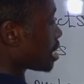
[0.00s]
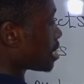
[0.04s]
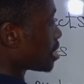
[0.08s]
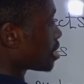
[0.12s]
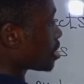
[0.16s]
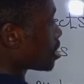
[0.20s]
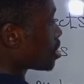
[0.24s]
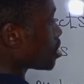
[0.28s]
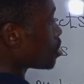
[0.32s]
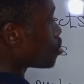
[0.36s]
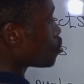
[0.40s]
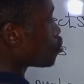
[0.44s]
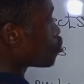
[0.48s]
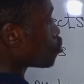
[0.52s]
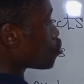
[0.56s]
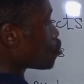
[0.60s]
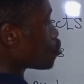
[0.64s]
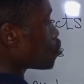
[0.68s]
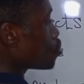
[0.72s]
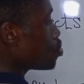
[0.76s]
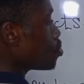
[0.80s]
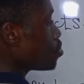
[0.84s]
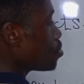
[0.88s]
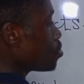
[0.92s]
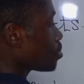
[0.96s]
that
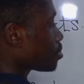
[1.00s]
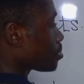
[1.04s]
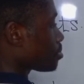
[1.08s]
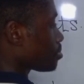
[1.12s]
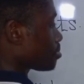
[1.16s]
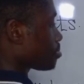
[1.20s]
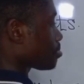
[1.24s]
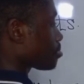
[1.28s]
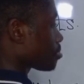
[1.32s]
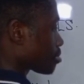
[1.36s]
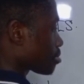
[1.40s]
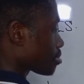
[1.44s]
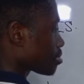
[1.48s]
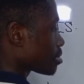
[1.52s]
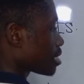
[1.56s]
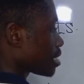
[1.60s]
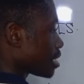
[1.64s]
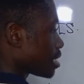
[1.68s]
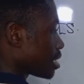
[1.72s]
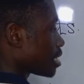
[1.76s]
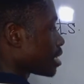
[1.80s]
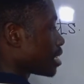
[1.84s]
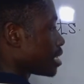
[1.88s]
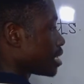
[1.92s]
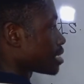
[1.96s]
2
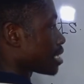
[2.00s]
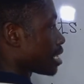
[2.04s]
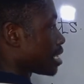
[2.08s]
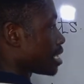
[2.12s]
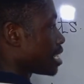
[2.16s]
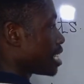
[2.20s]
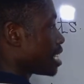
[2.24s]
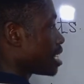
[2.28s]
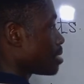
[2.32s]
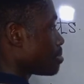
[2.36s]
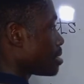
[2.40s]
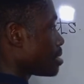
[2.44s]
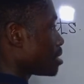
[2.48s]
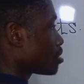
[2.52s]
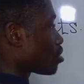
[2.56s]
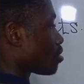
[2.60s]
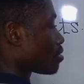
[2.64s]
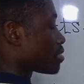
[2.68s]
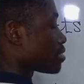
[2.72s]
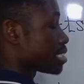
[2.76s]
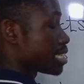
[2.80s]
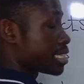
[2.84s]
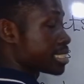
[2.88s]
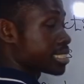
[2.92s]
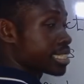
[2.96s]
is an element
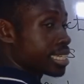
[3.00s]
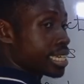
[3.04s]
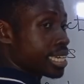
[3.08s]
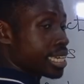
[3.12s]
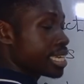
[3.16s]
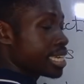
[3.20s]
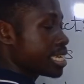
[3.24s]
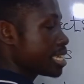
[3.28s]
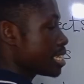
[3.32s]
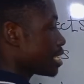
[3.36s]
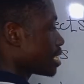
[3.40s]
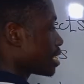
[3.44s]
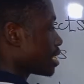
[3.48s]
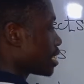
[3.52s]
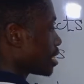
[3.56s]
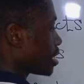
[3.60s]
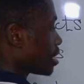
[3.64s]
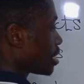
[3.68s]
of set A,